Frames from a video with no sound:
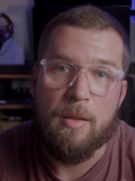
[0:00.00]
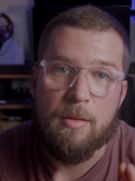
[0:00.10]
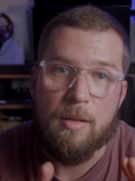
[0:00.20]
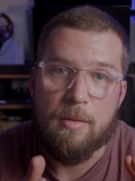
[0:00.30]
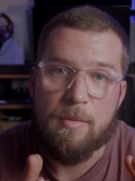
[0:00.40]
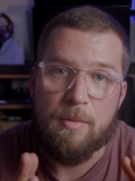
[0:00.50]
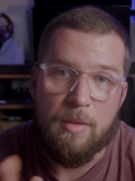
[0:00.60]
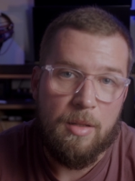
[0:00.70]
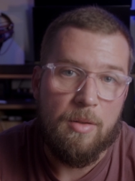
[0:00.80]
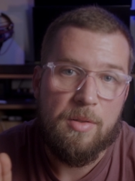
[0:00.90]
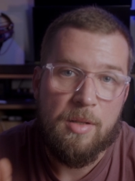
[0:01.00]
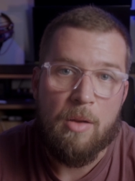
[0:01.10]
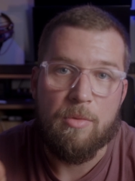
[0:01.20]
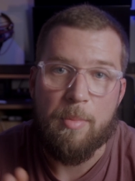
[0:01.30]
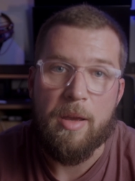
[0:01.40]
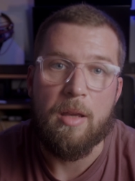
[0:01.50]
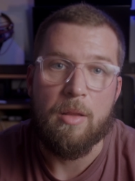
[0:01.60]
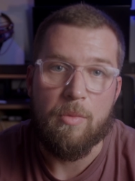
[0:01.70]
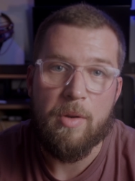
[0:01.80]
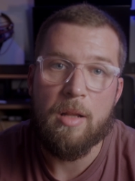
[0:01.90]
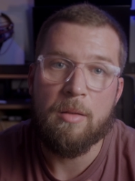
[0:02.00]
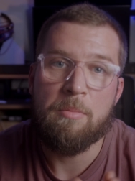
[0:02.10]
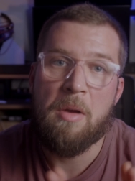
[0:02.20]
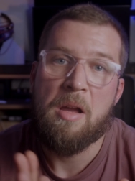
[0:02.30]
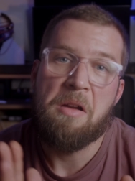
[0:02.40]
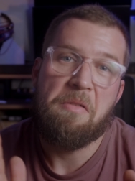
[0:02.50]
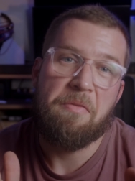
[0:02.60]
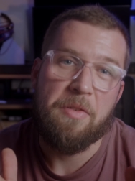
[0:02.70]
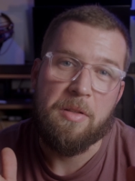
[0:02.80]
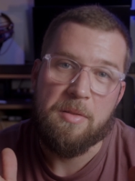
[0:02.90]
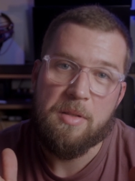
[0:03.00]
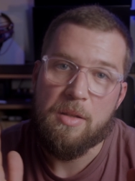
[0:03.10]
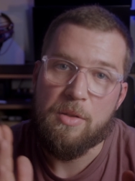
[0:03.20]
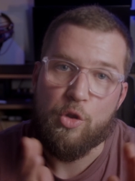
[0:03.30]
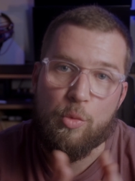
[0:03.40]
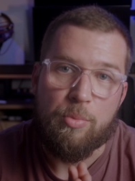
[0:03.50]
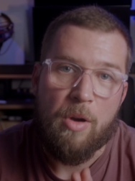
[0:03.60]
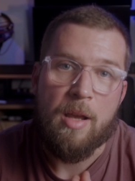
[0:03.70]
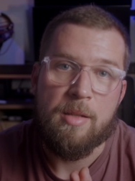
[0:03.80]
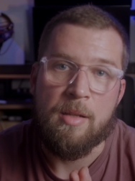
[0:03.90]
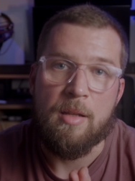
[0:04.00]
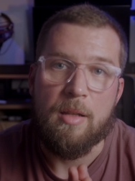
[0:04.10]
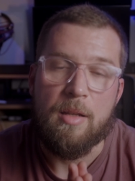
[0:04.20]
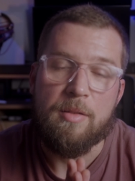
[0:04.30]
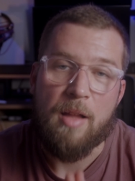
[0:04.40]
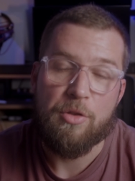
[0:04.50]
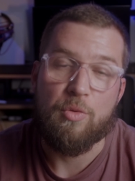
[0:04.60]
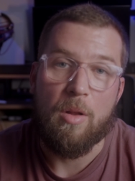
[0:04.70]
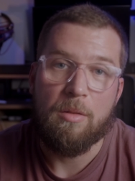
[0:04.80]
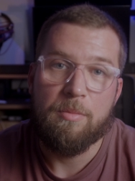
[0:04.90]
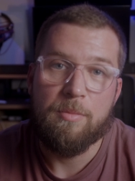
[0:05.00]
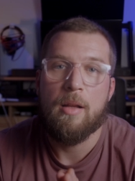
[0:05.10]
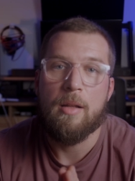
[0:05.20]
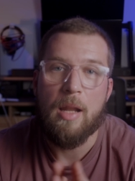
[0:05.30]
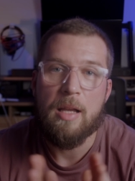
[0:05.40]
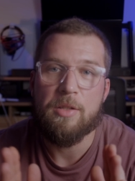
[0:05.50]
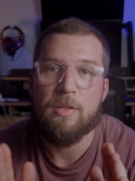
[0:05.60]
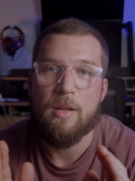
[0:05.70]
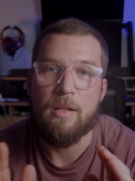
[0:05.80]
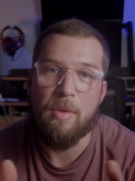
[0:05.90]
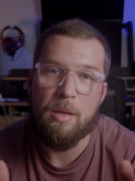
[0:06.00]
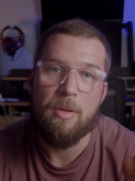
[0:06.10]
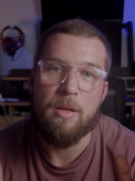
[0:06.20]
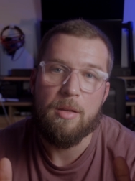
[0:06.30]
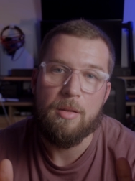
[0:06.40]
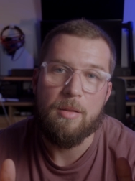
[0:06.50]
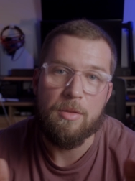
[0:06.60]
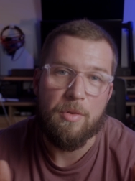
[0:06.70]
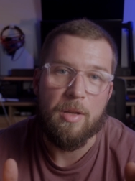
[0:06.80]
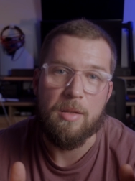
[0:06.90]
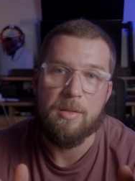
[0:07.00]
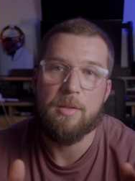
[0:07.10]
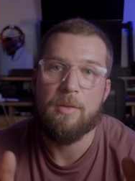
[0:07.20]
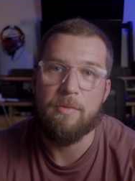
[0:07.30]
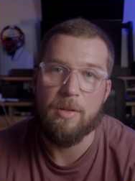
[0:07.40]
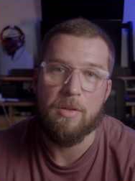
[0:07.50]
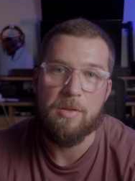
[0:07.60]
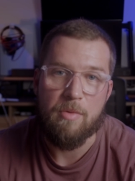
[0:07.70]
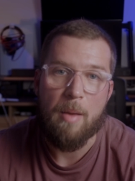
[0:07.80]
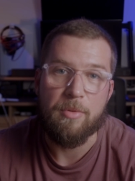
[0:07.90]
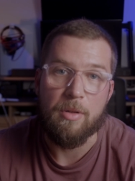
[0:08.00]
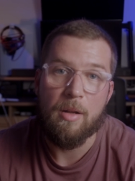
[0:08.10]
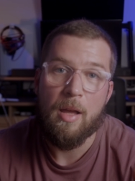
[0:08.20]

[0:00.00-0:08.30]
in the dino sound-making realm feels surprisingly natural. Last, and maybe the trickiest, Velociraptor.